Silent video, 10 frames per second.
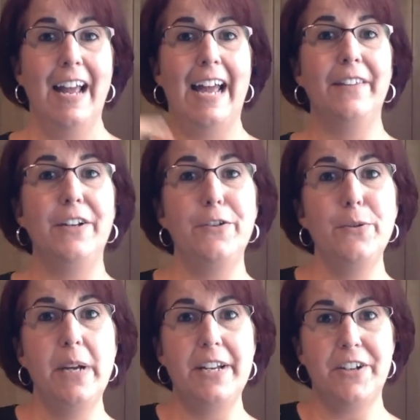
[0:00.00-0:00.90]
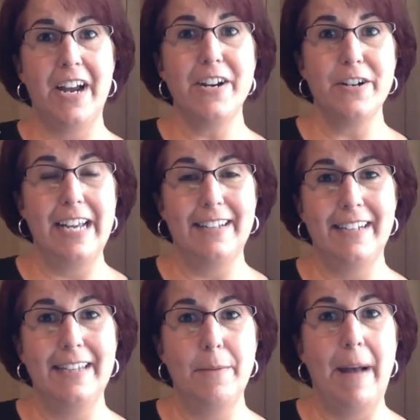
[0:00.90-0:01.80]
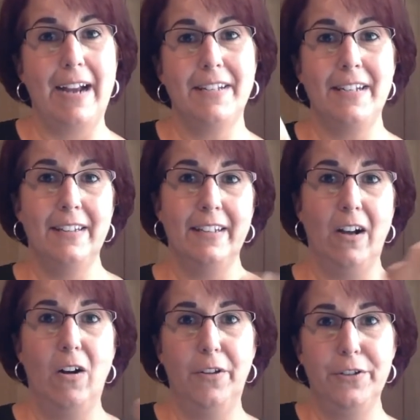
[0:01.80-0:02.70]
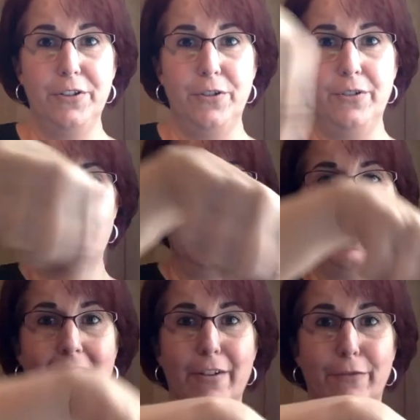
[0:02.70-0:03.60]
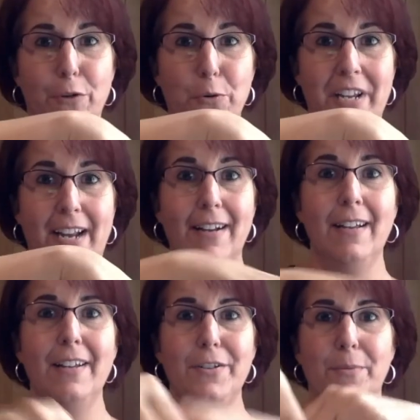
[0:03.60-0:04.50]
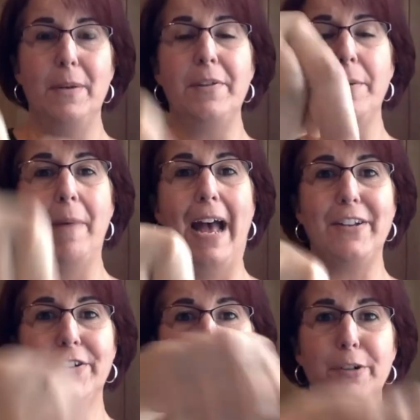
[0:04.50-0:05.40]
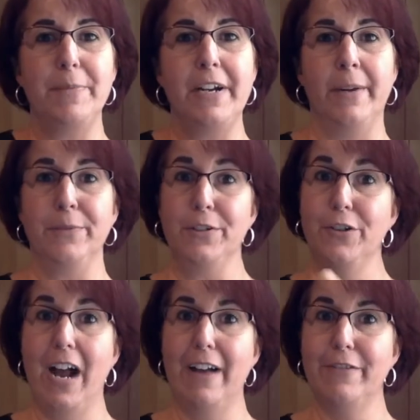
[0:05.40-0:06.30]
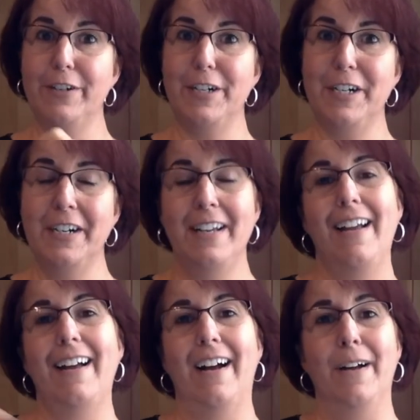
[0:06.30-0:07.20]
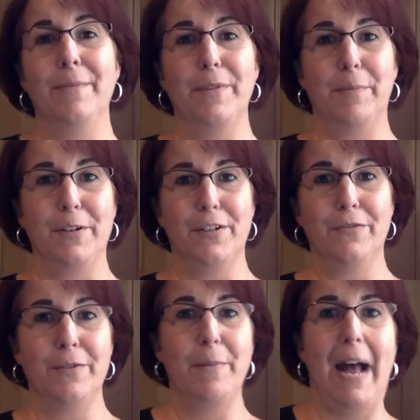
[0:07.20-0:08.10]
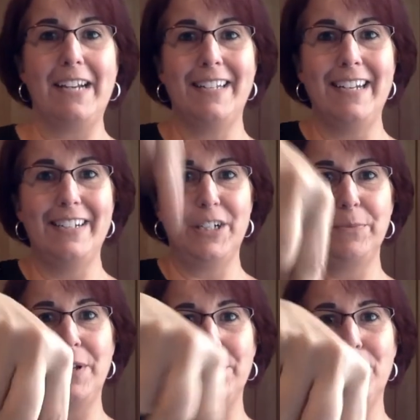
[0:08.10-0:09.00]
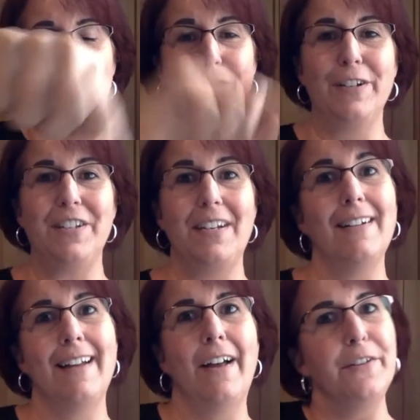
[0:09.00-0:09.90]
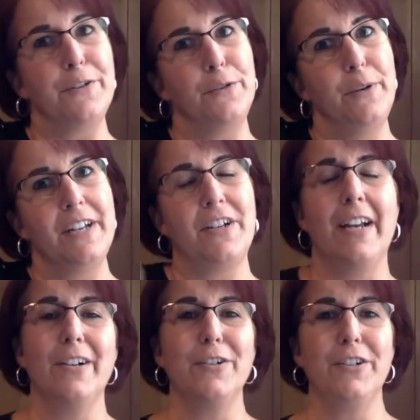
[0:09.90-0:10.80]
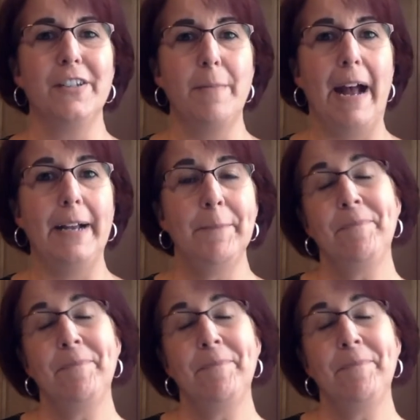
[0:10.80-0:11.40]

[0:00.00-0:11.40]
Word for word: and the new hitchhiker gets in the back seat and the, all the students can kind of rotate. So maybe the passenger becomes the driver, um, the person from the back seat jumps up to the front seat and now the two hitchhikers are in the back.